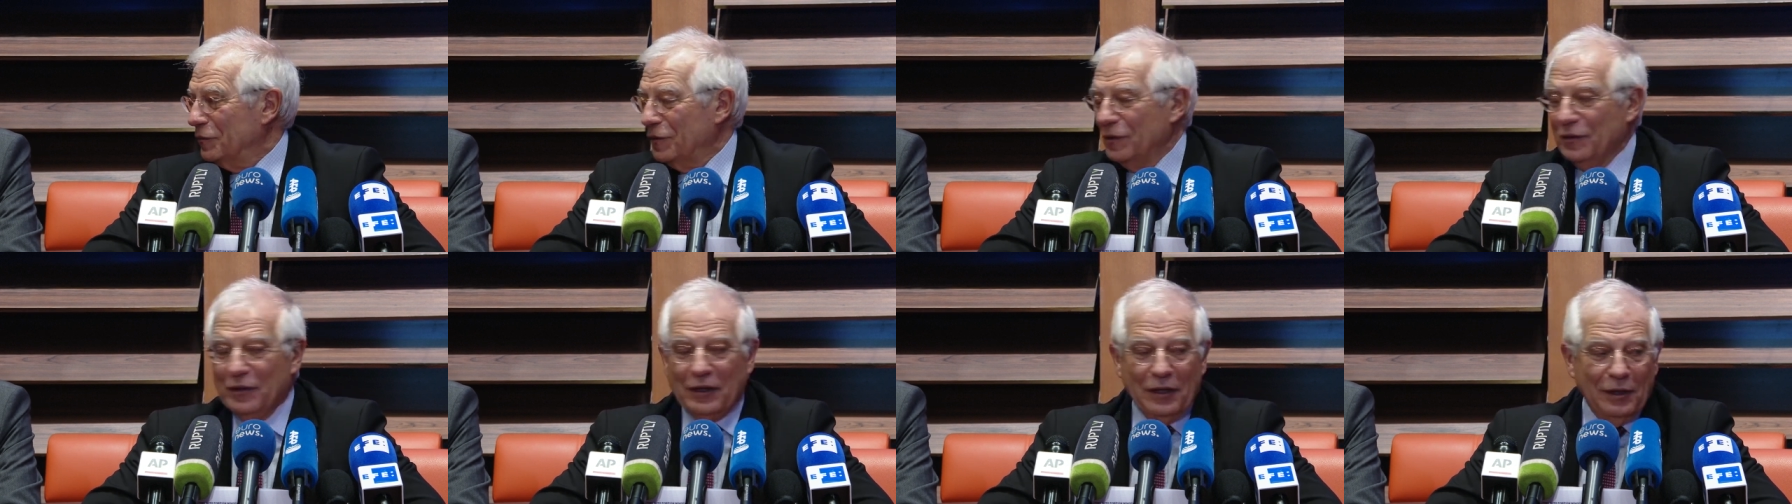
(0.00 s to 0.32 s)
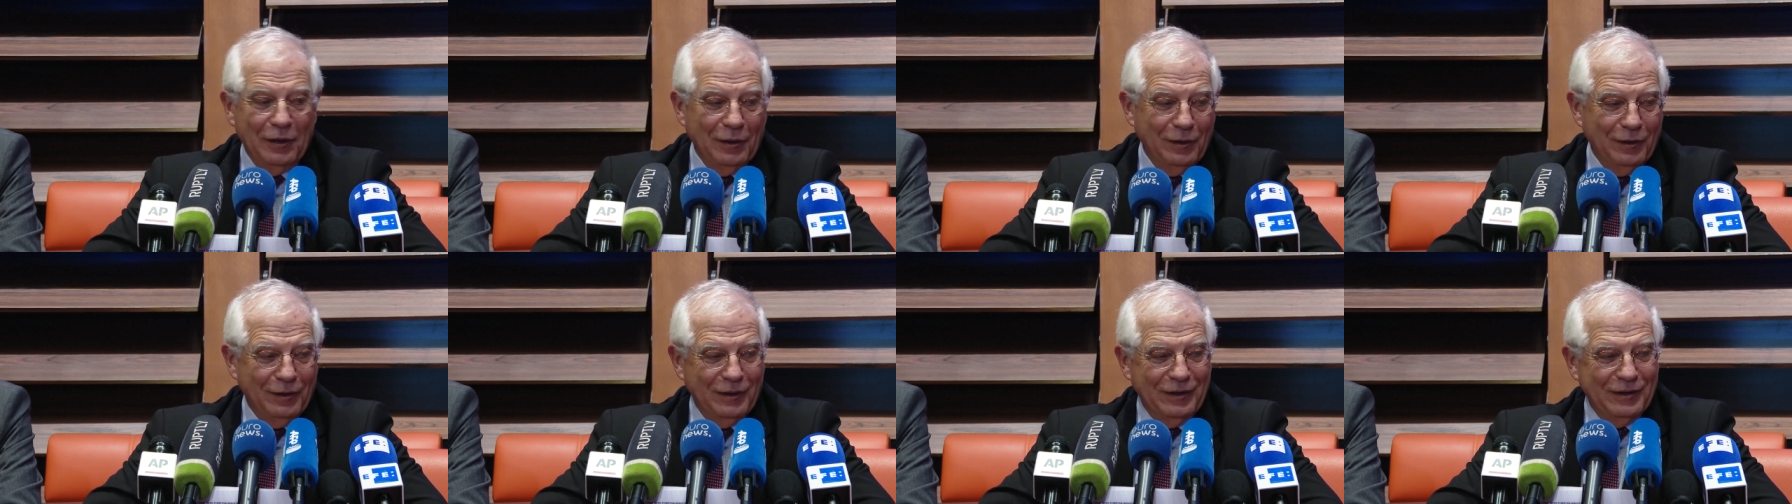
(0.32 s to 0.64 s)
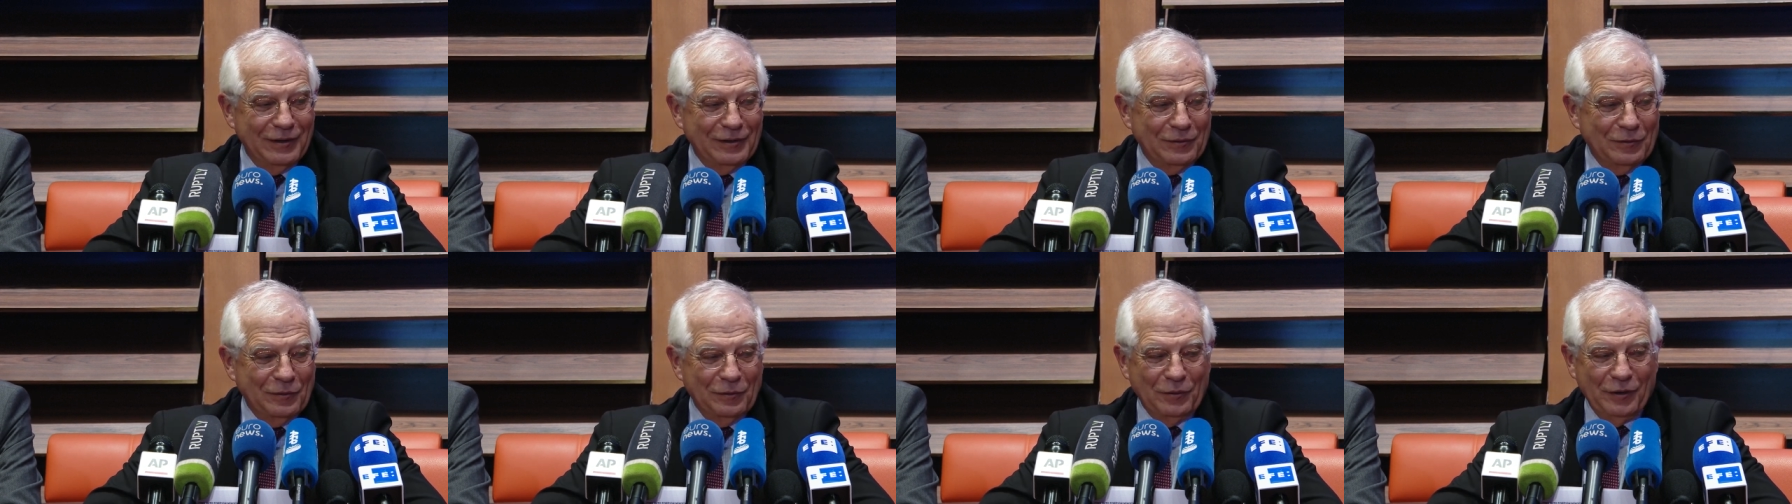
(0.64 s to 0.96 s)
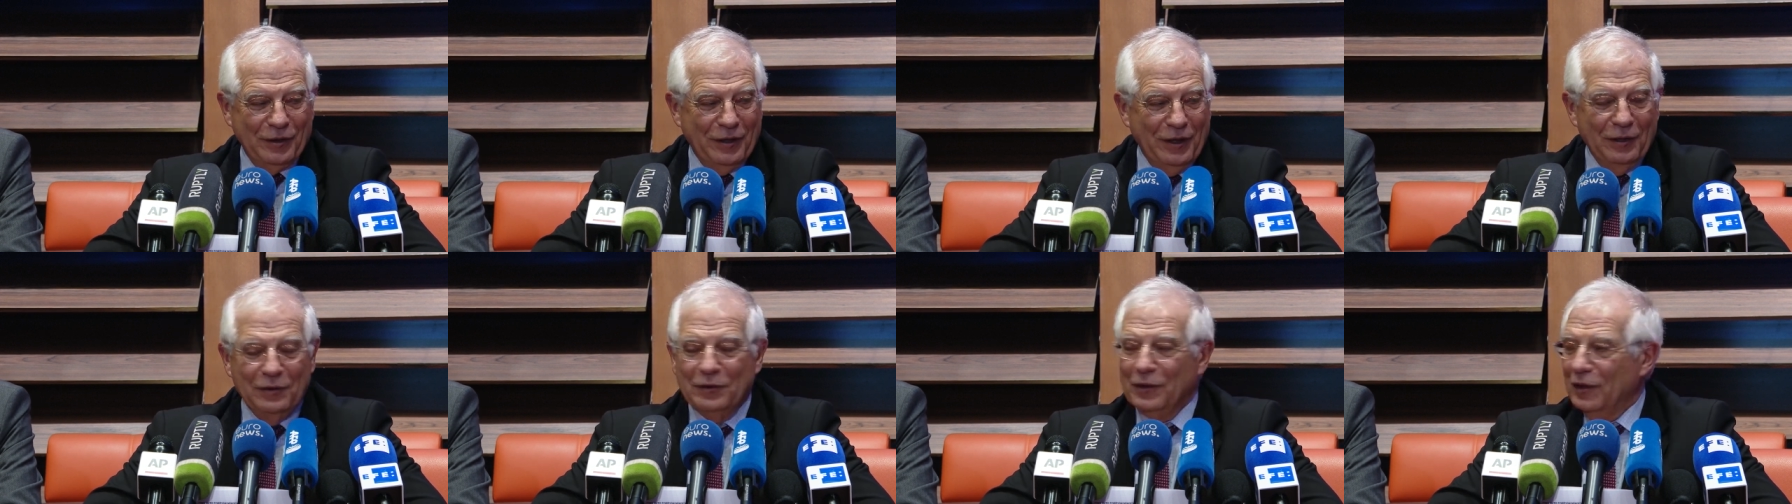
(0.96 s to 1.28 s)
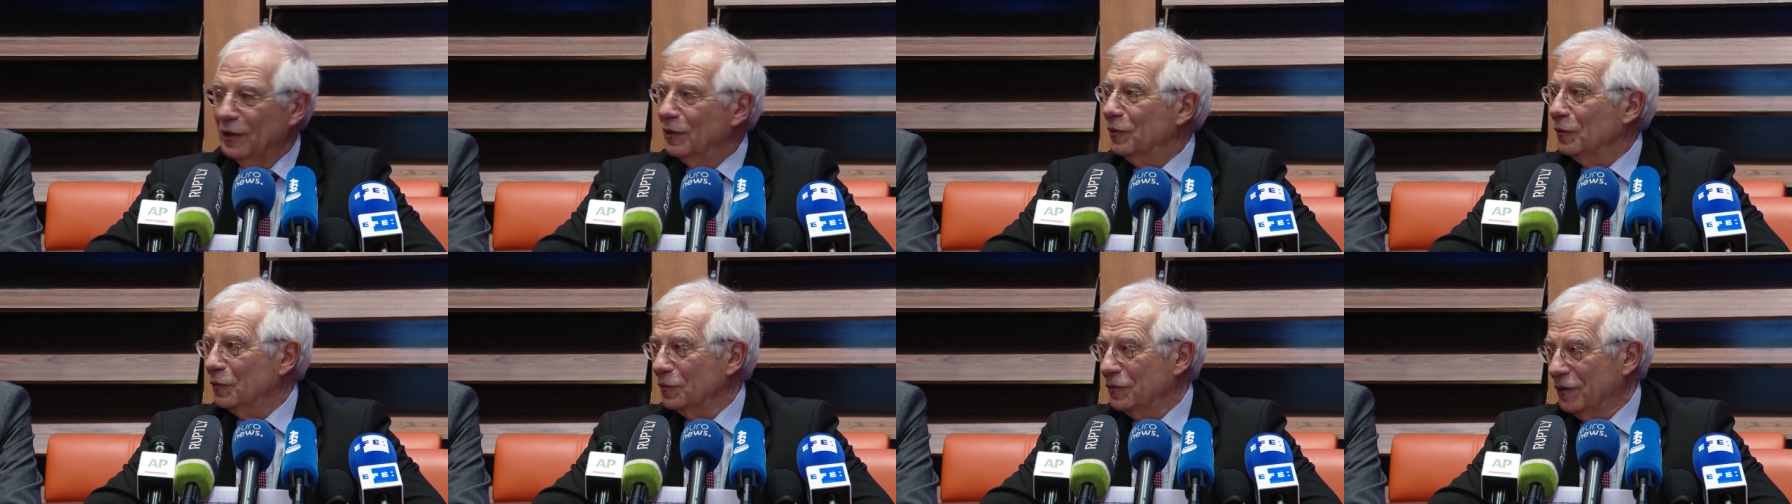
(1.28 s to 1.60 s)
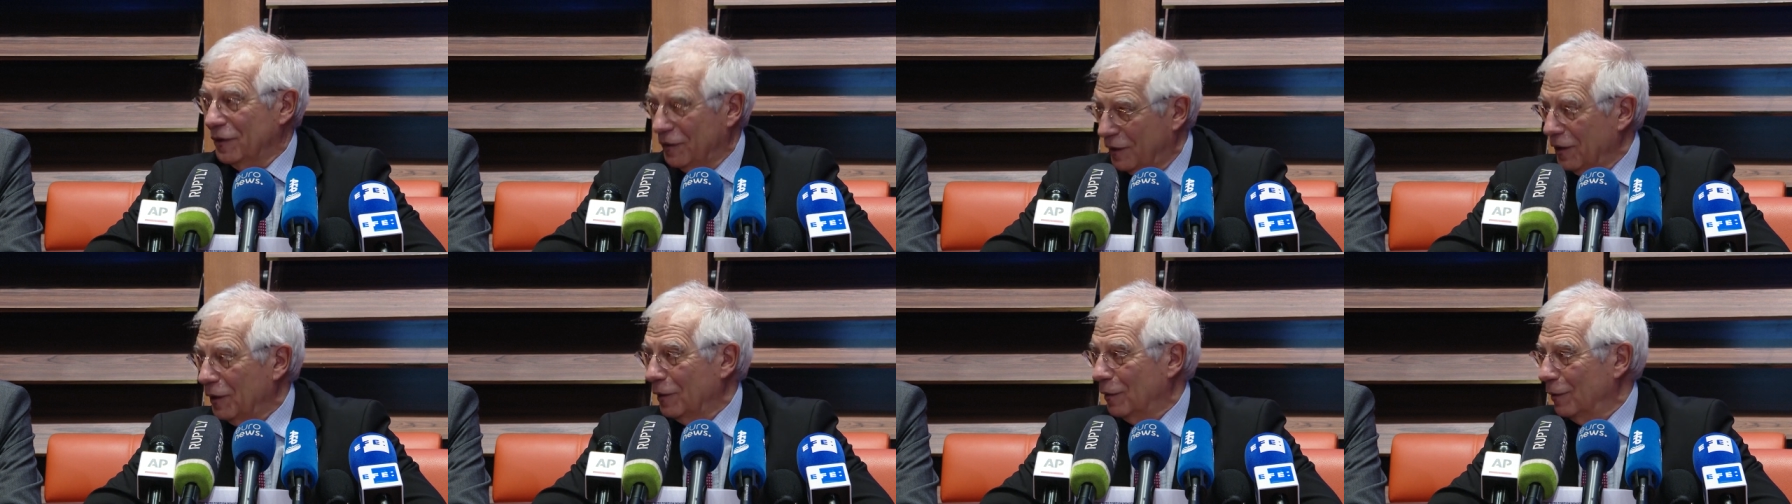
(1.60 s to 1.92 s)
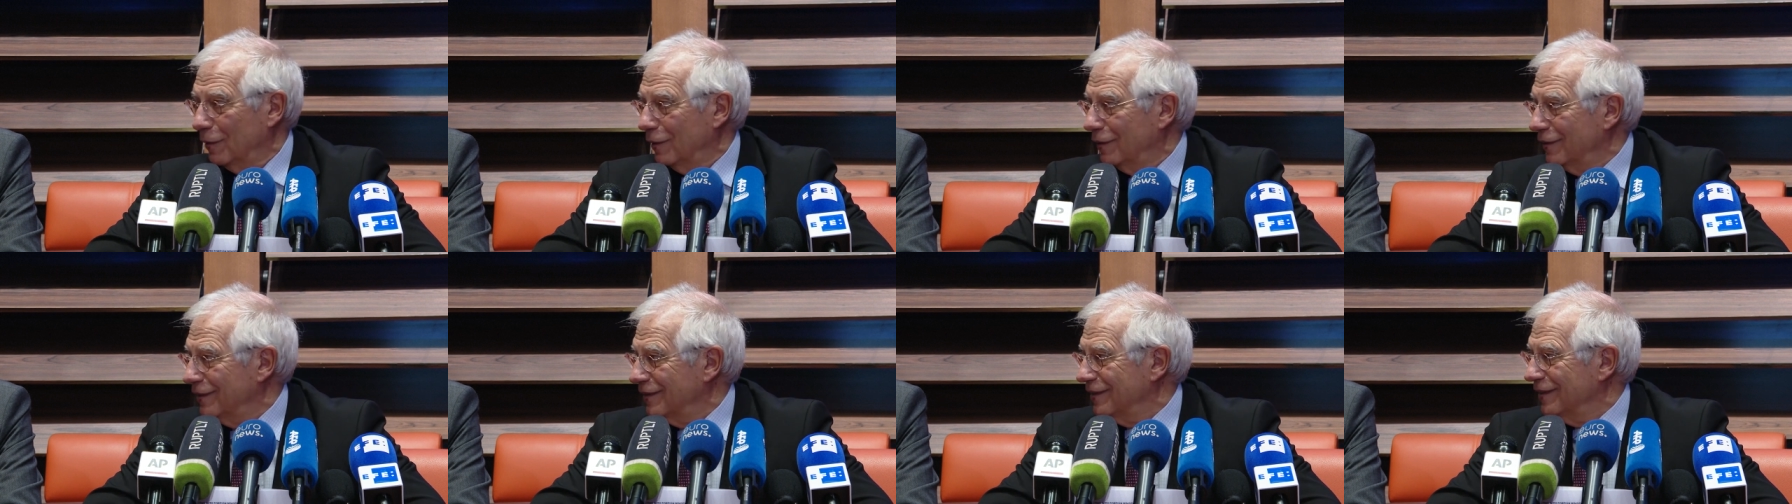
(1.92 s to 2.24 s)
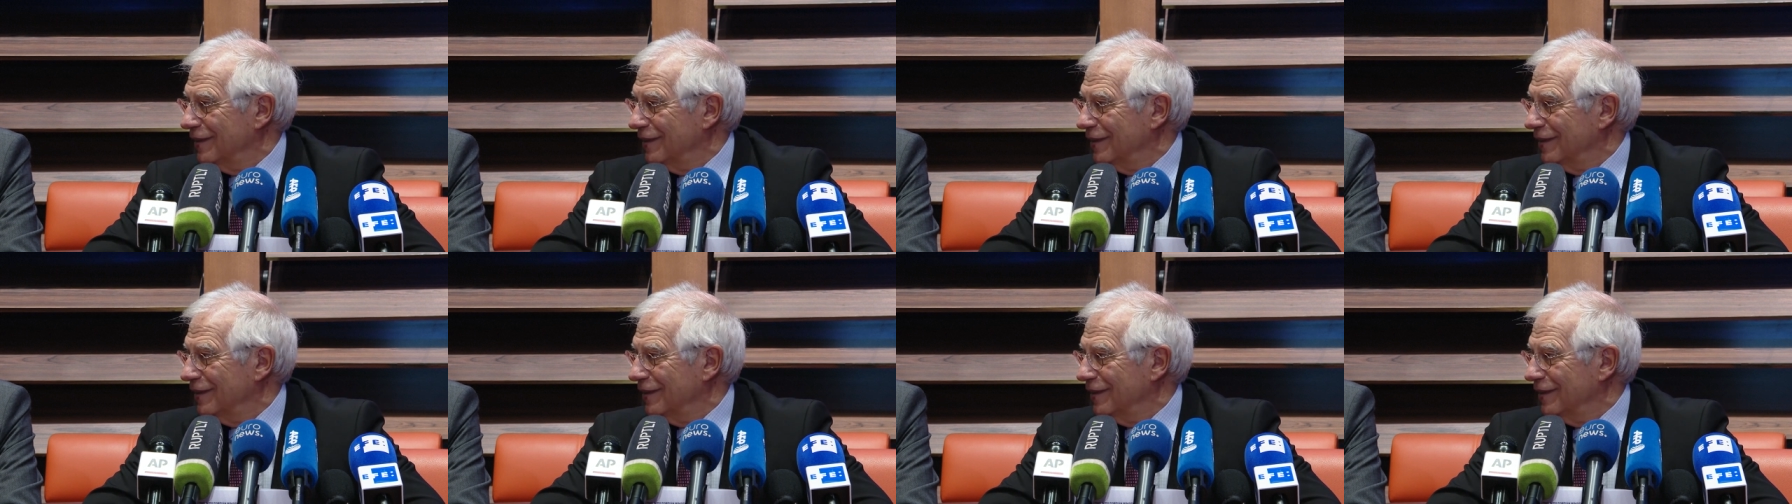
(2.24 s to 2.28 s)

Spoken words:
the deal is coordinator of the deal.